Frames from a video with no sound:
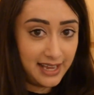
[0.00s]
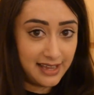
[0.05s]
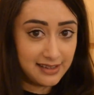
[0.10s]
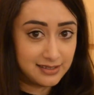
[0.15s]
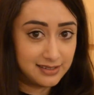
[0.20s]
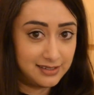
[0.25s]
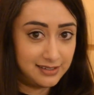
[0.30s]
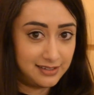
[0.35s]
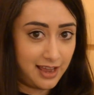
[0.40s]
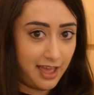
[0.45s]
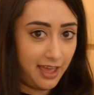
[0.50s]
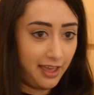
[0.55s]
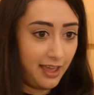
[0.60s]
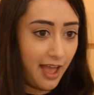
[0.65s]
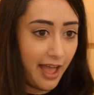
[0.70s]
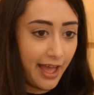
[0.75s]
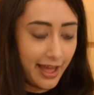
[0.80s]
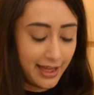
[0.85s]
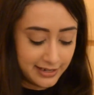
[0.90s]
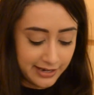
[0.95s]

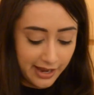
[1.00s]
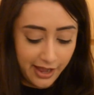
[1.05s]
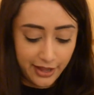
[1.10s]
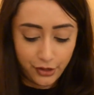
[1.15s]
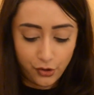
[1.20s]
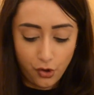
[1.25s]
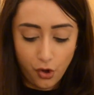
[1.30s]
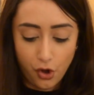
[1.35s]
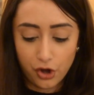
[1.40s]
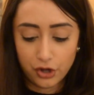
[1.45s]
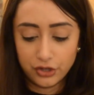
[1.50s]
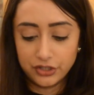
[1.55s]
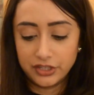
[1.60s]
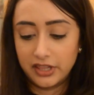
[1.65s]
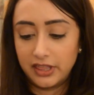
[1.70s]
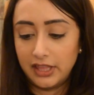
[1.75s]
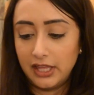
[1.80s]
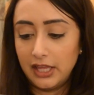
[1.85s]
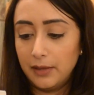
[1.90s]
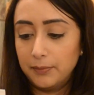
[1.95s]
yesterday, and I got
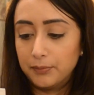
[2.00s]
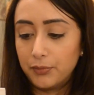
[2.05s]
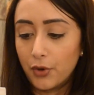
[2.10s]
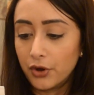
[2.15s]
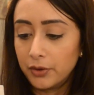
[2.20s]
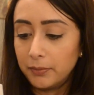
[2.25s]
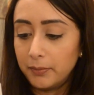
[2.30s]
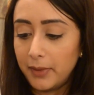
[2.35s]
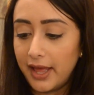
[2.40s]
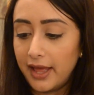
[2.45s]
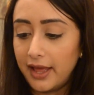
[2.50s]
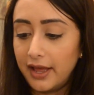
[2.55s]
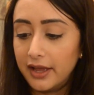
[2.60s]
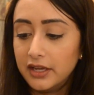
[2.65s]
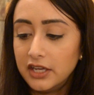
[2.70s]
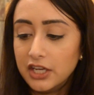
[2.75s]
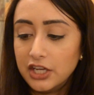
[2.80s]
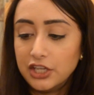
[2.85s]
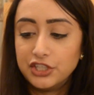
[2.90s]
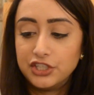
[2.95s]
the Bon Mare
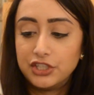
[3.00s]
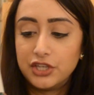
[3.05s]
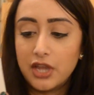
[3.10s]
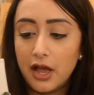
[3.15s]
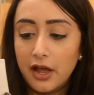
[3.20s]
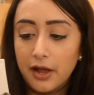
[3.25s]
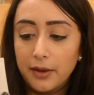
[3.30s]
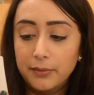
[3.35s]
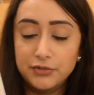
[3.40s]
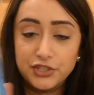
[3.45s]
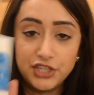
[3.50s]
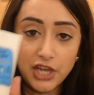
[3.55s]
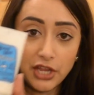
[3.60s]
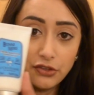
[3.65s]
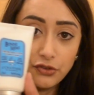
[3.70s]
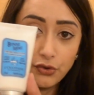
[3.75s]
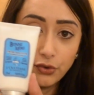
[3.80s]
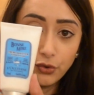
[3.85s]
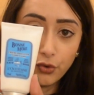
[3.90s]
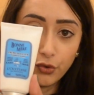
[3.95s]

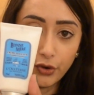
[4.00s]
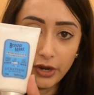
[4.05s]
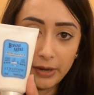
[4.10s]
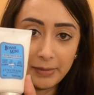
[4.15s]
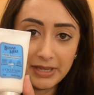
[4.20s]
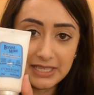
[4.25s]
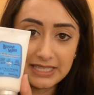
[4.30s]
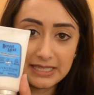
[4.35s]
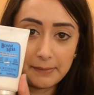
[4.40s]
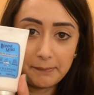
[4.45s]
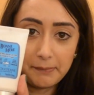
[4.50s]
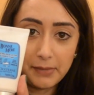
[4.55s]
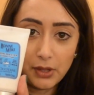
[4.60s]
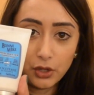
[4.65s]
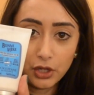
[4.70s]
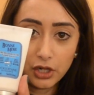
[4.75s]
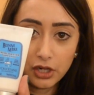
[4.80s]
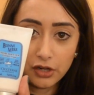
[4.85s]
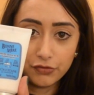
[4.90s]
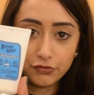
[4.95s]
Gentle Cream. It's the
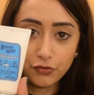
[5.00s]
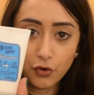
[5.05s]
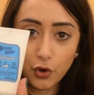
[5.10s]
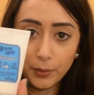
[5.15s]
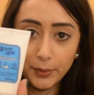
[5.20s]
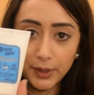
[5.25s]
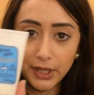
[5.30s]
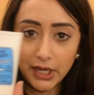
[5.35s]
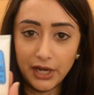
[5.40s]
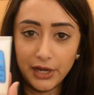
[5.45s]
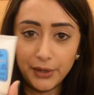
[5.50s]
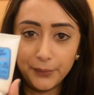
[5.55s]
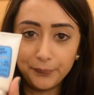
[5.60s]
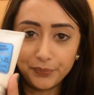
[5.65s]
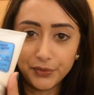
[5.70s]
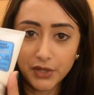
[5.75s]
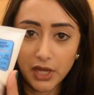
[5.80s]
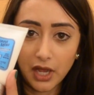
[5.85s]
milk formula.